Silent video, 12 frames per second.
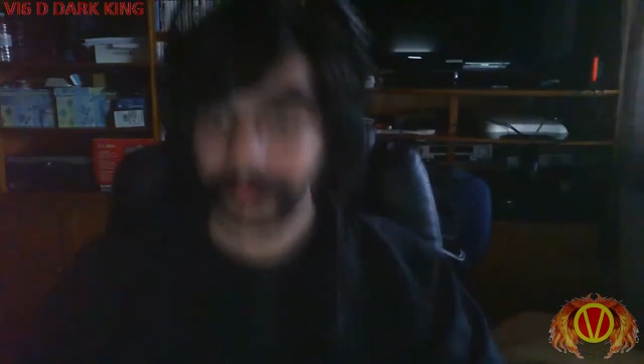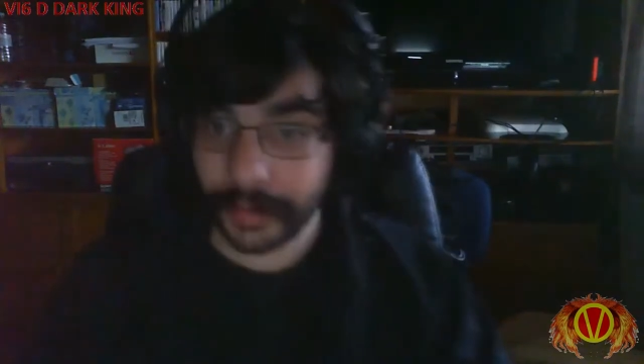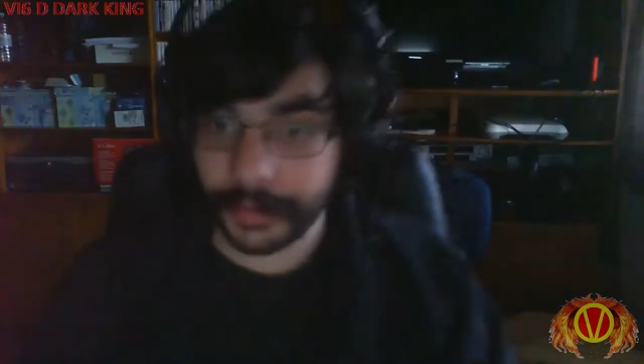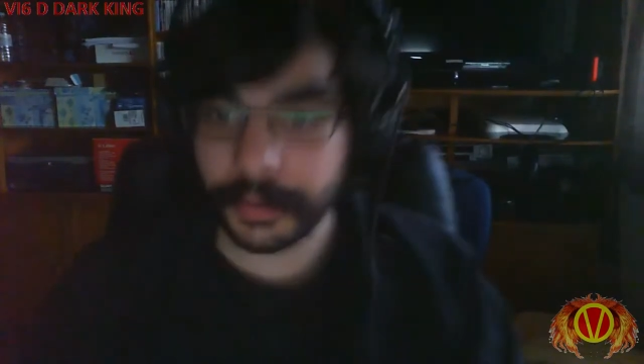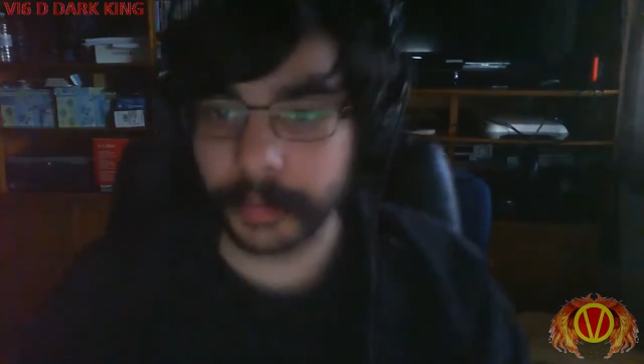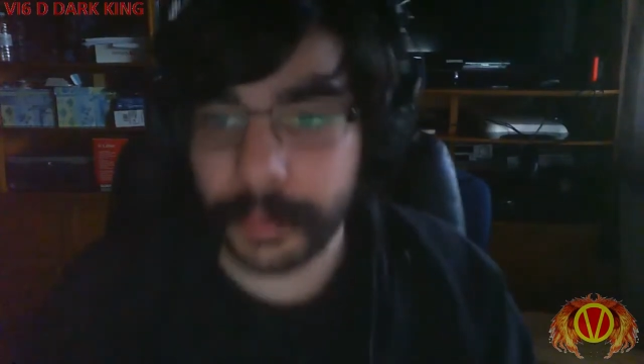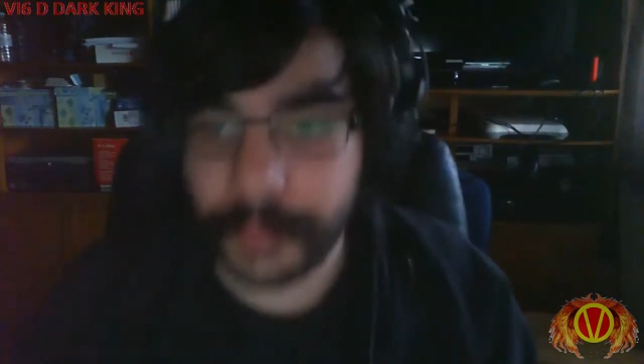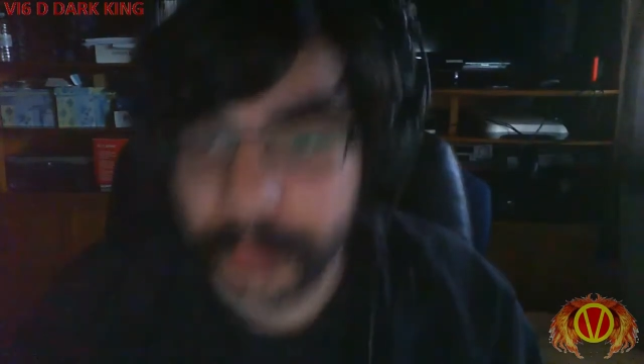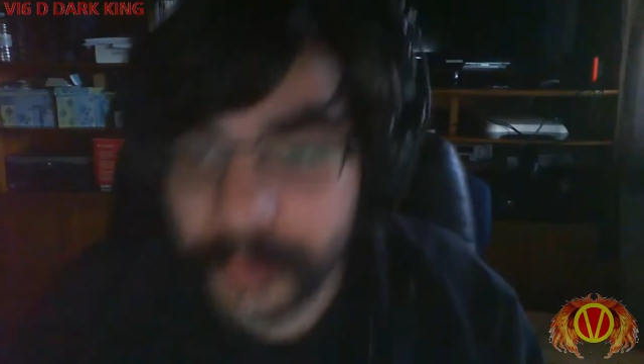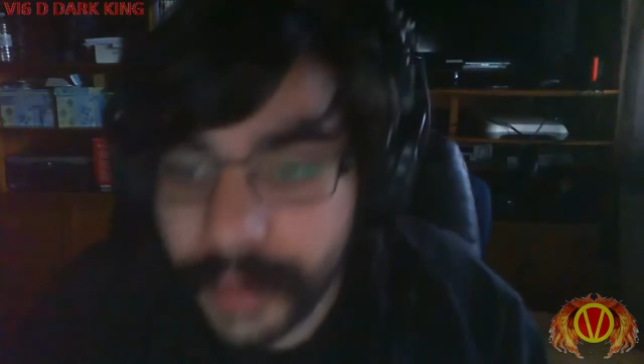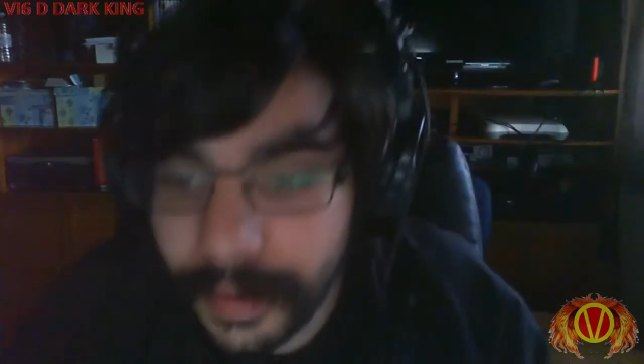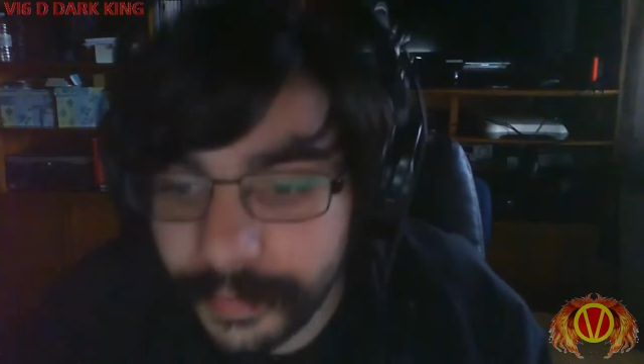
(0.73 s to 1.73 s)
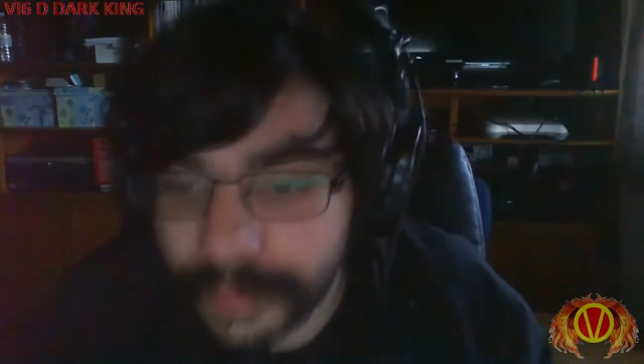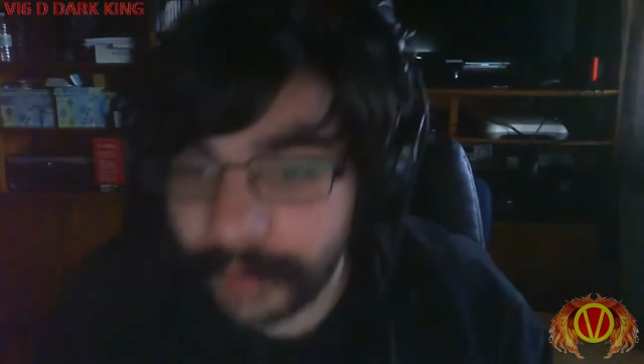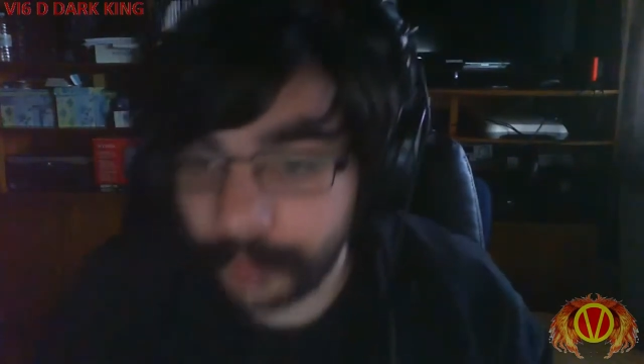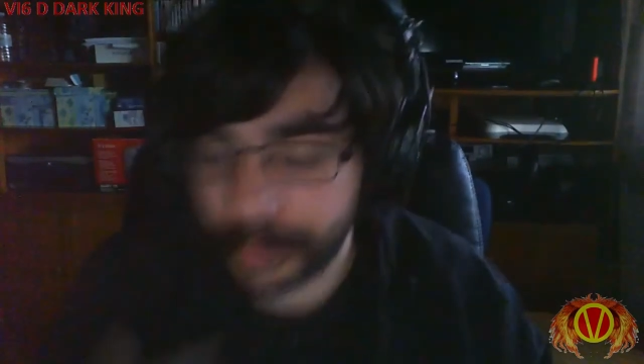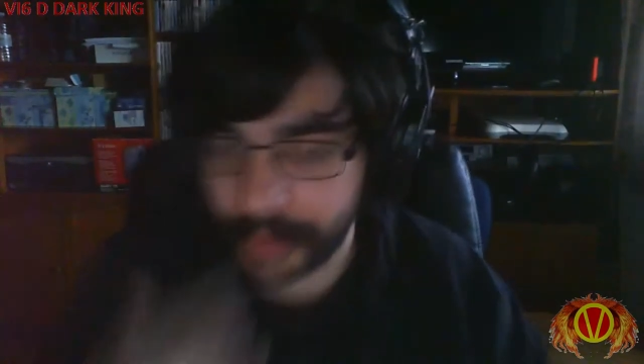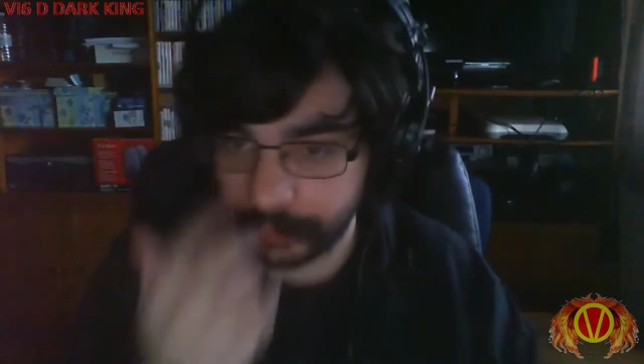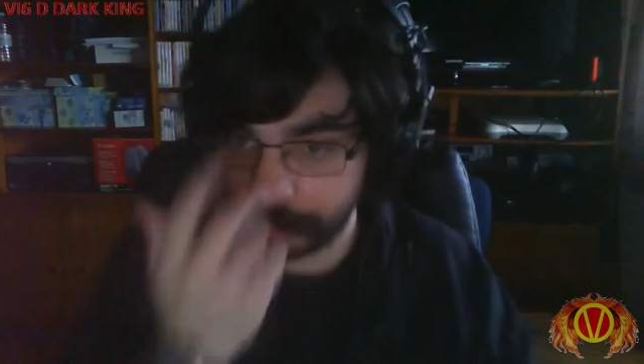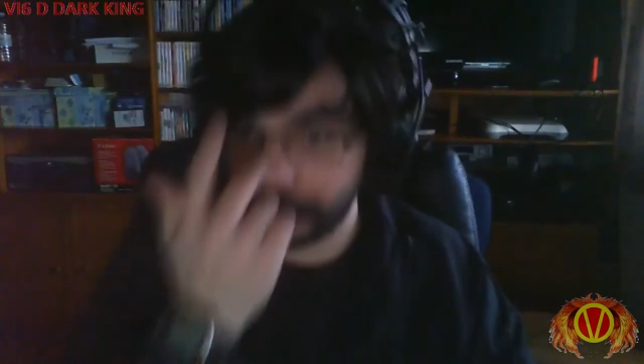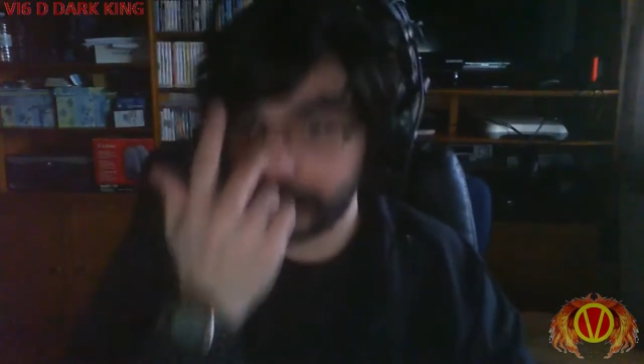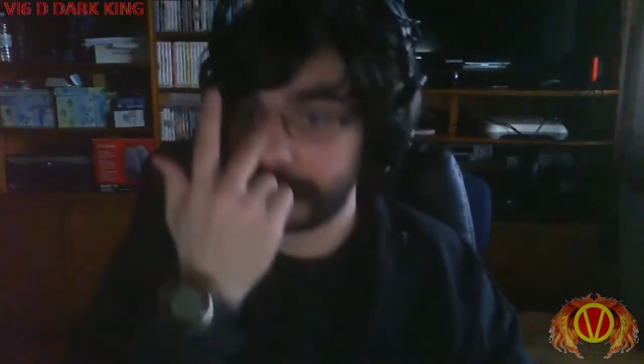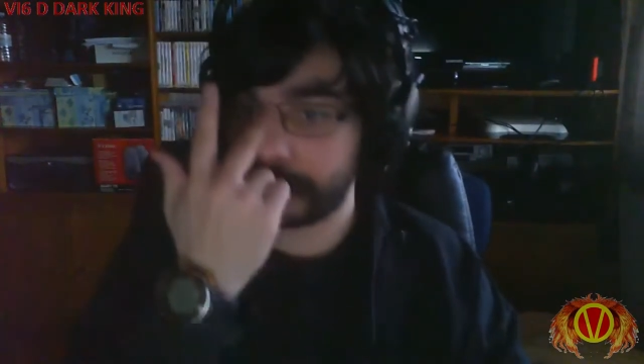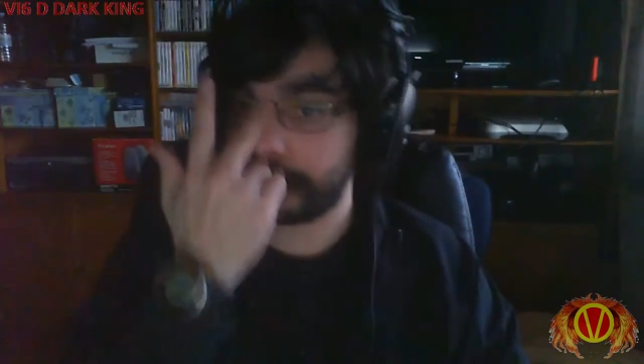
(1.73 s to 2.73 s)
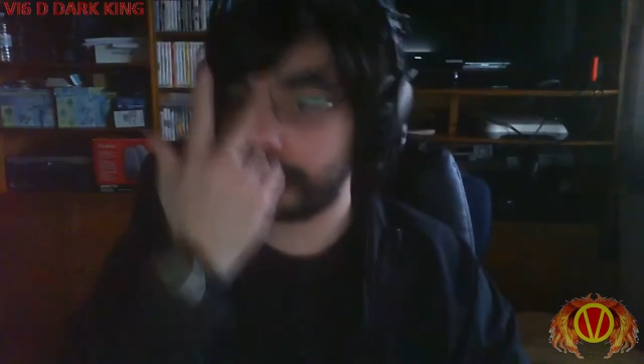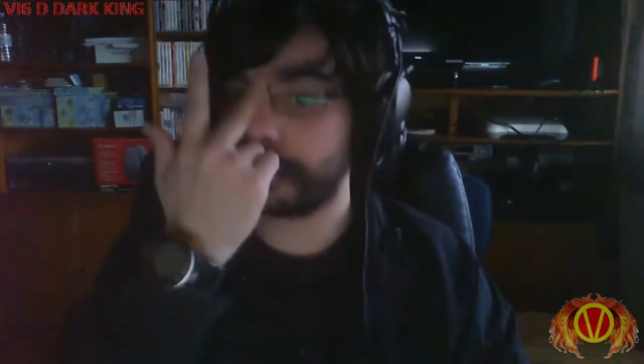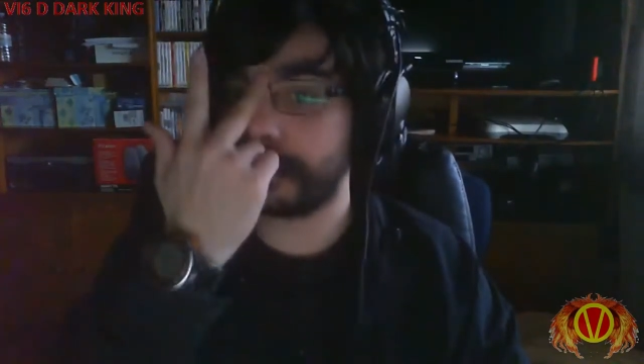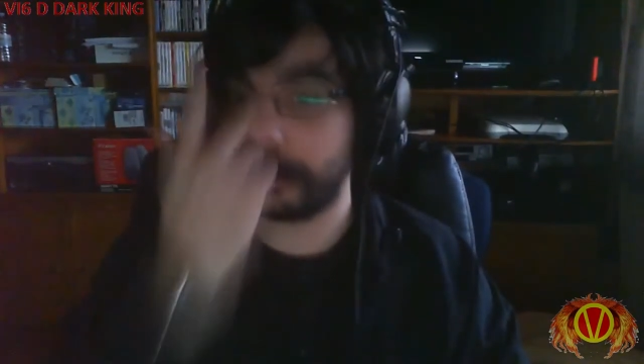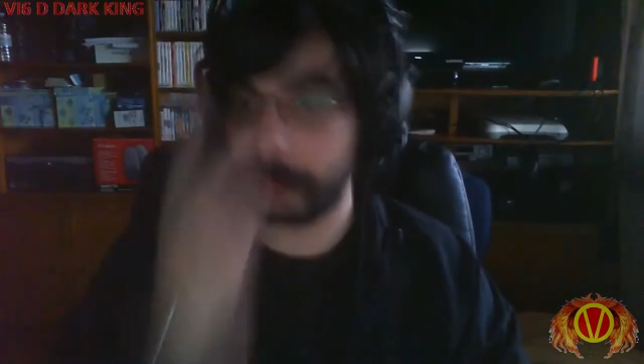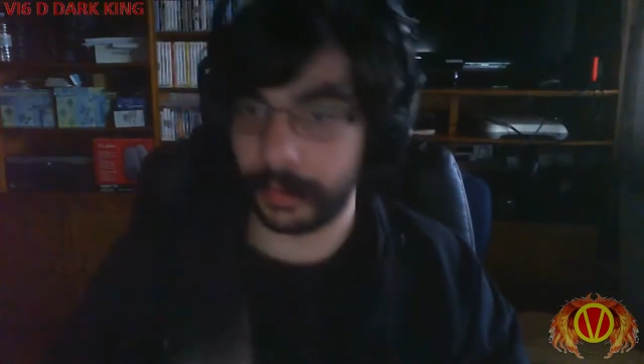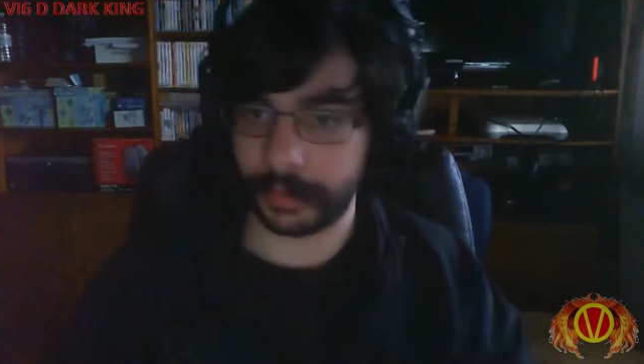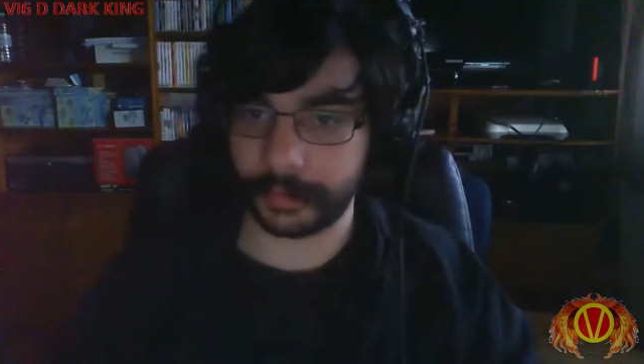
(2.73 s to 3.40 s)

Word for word: Hello YouTubers, you subscribers and everybody's remaining social network.